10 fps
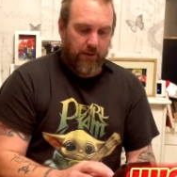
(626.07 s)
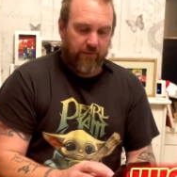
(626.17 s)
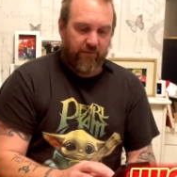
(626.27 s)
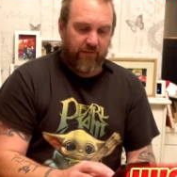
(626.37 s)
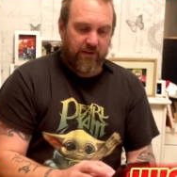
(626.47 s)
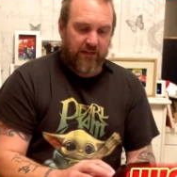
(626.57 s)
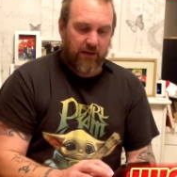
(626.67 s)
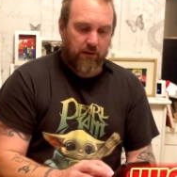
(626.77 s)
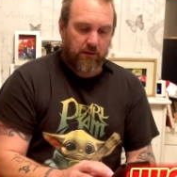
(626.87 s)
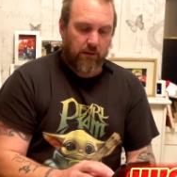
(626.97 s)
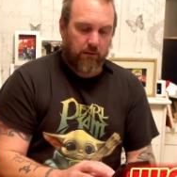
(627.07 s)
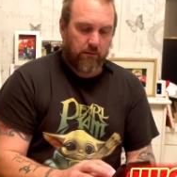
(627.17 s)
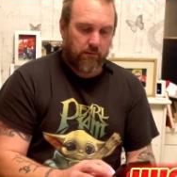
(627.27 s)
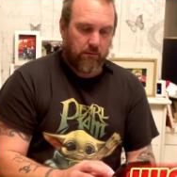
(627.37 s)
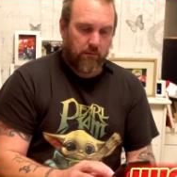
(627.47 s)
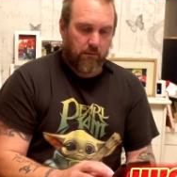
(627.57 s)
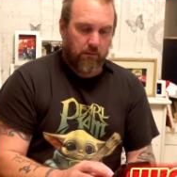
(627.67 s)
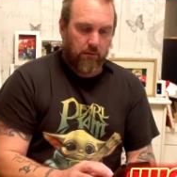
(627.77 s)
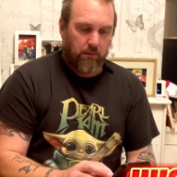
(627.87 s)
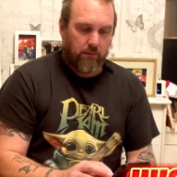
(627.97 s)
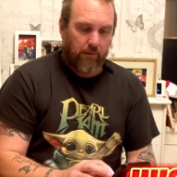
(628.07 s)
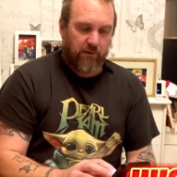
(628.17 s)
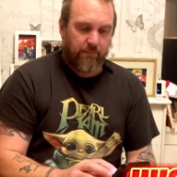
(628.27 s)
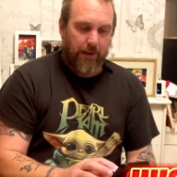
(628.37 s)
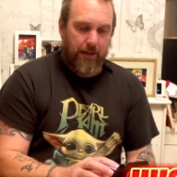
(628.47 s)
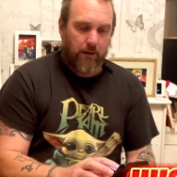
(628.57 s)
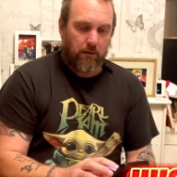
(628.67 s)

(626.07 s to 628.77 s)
50 seconds ago. That was me.